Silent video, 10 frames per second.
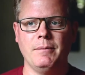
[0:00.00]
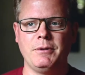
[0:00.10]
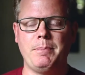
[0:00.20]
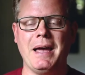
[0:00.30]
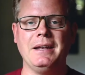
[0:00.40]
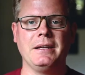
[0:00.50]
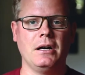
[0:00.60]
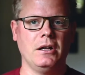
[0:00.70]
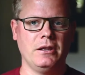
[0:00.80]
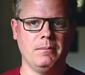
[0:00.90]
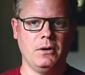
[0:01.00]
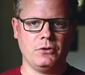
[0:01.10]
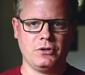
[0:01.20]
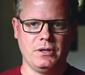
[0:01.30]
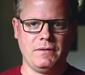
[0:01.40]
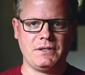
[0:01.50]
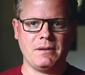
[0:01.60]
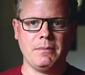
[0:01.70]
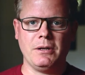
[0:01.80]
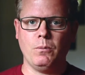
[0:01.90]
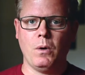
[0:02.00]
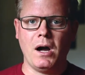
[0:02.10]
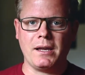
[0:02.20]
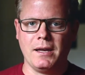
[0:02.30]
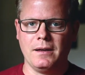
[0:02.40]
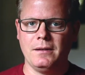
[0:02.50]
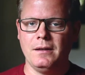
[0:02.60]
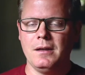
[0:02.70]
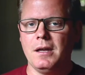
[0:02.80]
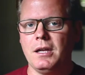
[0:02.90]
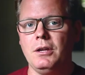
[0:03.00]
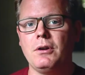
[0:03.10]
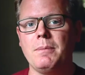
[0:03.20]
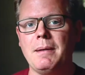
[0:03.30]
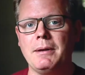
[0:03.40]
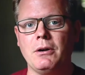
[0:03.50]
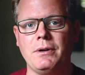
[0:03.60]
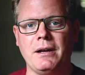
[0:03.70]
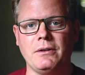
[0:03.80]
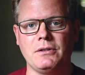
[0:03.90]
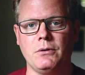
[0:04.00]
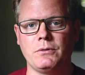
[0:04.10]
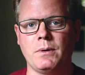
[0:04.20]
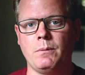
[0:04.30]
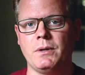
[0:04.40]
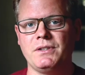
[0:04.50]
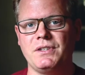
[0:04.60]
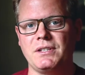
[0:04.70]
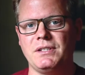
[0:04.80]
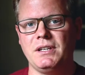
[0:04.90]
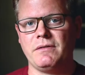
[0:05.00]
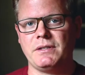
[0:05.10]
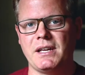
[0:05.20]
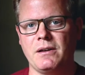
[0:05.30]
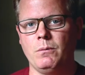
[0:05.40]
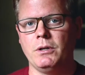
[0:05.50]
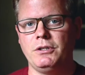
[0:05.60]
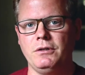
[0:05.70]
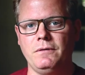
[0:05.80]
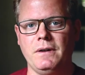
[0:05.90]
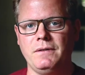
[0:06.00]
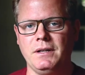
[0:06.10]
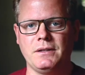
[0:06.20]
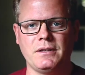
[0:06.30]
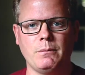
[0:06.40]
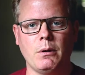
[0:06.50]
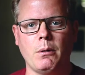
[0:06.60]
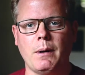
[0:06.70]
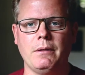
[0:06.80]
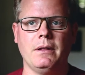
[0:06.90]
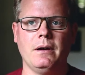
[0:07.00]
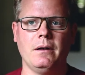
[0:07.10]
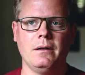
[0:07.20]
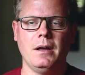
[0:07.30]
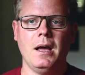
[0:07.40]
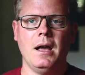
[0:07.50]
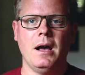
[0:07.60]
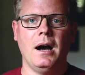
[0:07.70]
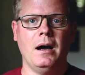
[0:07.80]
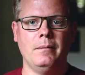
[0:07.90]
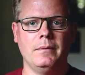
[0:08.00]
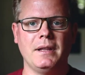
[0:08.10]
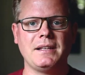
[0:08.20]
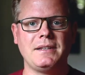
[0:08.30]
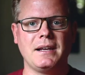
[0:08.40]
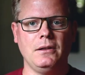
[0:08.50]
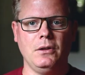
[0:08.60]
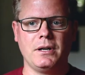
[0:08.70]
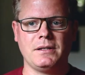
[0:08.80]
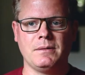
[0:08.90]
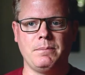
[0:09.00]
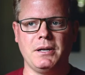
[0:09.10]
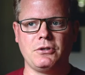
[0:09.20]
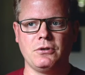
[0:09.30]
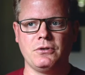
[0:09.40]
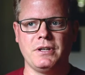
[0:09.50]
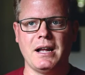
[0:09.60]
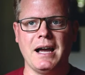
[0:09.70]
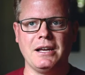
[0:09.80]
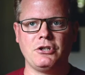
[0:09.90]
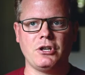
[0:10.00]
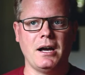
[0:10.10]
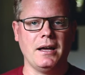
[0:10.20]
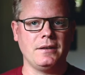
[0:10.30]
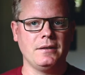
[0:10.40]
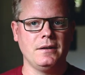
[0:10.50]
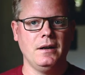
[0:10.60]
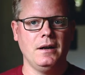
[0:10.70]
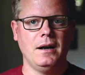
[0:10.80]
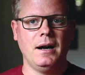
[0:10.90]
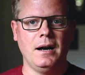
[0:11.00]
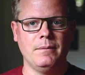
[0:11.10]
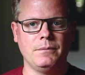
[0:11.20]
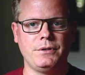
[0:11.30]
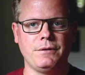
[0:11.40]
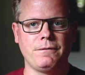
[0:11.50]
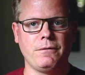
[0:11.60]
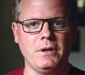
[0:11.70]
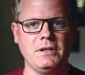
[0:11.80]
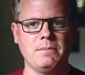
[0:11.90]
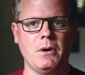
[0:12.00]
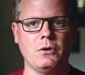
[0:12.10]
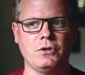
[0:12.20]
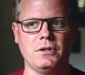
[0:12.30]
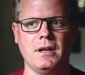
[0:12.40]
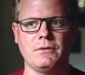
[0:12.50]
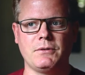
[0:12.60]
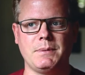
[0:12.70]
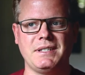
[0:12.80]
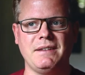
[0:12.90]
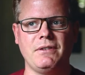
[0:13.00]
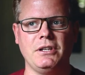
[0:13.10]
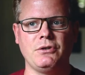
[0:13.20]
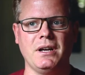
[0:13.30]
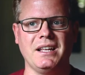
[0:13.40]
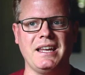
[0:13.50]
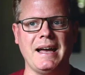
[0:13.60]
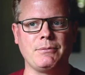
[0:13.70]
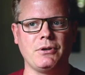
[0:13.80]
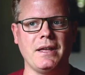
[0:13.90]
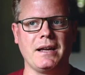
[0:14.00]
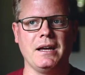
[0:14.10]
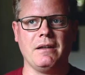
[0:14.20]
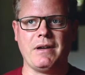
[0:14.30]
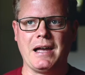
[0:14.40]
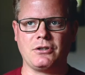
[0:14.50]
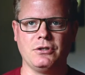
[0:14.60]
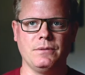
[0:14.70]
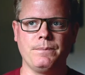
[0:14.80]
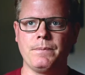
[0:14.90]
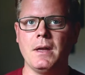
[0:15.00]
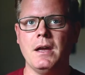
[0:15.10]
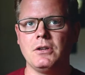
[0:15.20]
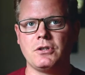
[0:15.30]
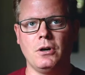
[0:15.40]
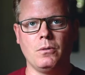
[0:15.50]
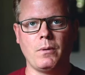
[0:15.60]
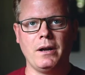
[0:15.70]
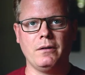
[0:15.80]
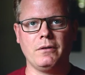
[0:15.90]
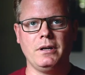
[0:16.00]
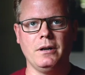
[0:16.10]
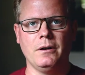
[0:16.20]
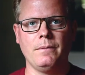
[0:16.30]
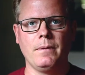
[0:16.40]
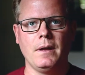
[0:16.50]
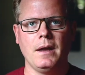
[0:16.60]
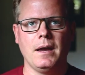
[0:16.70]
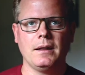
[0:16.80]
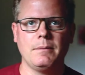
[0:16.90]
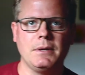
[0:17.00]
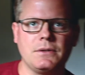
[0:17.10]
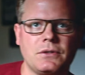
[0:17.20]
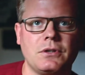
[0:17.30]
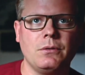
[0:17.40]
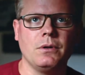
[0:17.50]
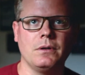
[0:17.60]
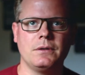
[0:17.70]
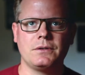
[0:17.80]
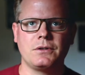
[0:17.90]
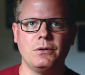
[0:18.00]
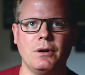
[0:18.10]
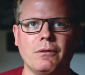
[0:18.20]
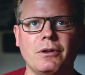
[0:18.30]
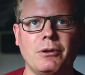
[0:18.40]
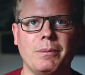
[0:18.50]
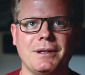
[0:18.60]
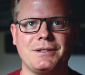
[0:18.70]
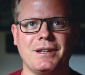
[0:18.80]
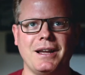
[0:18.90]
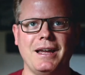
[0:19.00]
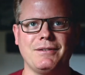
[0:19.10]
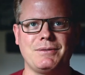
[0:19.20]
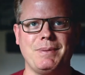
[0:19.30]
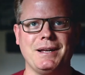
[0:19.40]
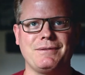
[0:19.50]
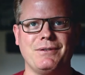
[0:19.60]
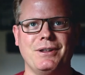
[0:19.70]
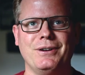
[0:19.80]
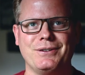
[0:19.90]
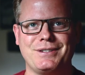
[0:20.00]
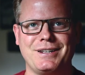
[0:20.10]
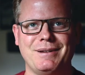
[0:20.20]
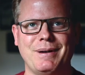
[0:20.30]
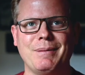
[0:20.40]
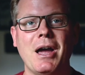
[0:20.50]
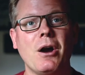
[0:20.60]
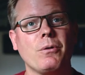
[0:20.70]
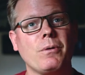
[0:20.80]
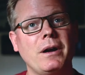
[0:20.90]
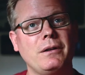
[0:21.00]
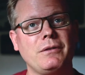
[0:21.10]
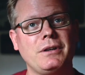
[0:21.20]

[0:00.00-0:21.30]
depending on the motion. If it's somebody walking, you can maybe go down as low as 1/160th of a second, 1/250th, somewhere around there. Let's take a look at some pictures that I shot to freeze motion. I was specifically trying to capture that kind of action. So right over here, and let me scoot over a little bit so that I have space for those to come up. Right over